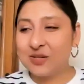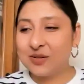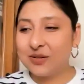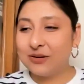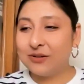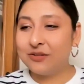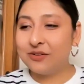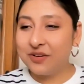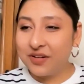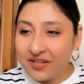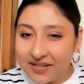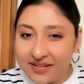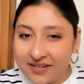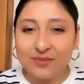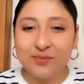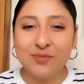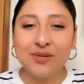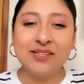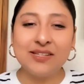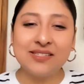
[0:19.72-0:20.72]
really
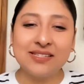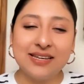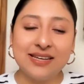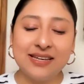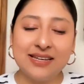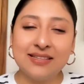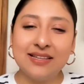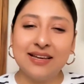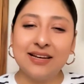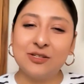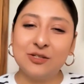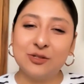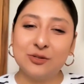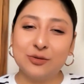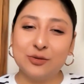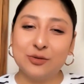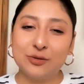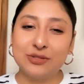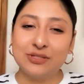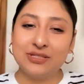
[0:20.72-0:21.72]
amazing that
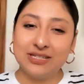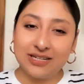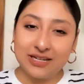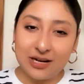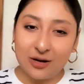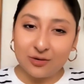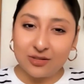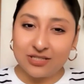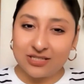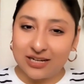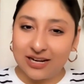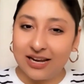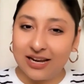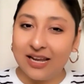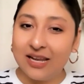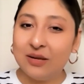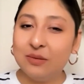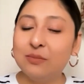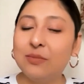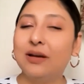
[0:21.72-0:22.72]
you could take out
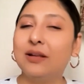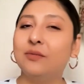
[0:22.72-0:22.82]
time,